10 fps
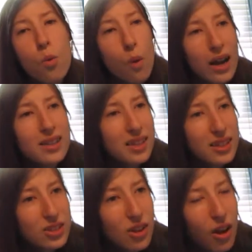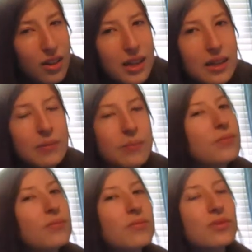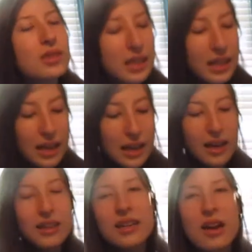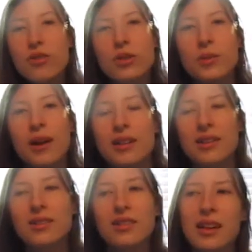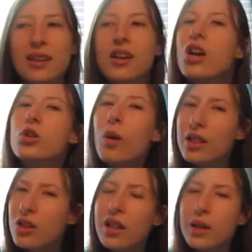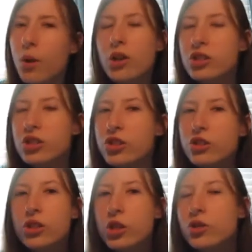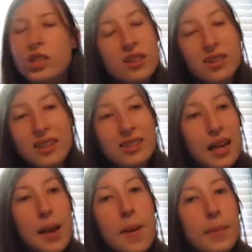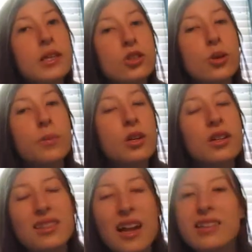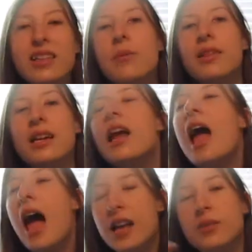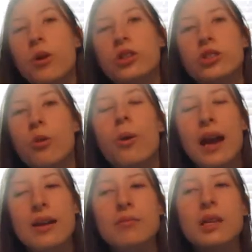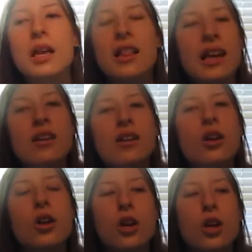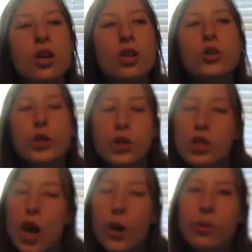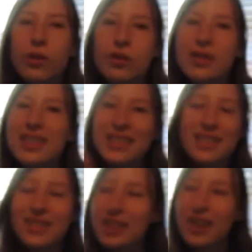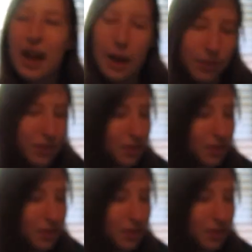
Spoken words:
"Why sex call?" Like, and he never responded. Like, do I look like prostitute to you? Just because I say I might be a stripper, is that the same thing as prostitute? Okay, like, no, this isn't gonna happen.